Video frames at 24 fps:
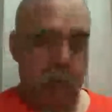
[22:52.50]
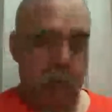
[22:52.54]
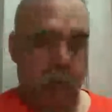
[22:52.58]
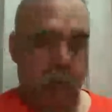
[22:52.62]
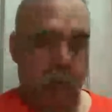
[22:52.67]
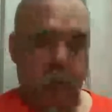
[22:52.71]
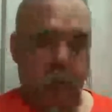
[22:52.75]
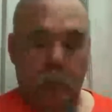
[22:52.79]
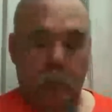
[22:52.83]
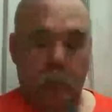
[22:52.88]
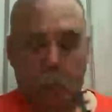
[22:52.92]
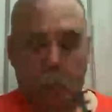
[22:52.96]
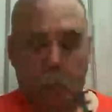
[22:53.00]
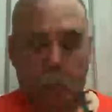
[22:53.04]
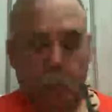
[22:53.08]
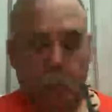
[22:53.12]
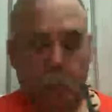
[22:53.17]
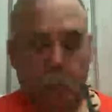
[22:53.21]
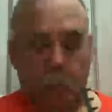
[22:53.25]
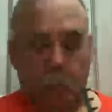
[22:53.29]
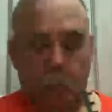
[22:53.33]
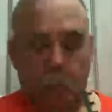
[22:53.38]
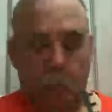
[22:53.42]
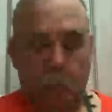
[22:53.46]
Doesn't mean we
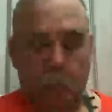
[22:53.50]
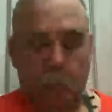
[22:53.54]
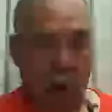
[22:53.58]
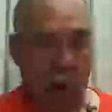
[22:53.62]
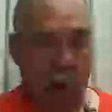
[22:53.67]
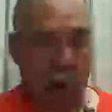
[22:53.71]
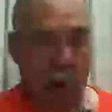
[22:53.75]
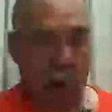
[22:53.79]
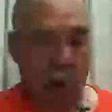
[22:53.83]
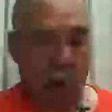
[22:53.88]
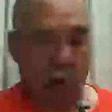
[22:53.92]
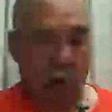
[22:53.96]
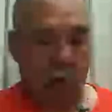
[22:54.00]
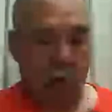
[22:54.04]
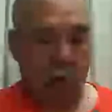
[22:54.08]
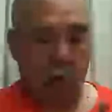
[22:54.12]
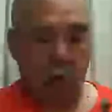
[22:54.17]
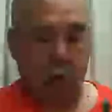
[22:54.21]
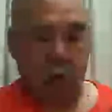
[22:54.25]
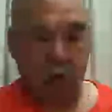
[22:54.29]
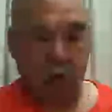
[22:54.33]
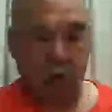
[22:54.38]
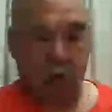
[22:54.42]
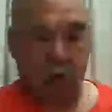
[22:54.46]
have to be totally happy about
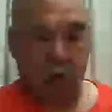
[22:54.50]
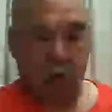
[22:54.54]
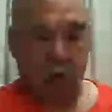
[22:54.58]
it,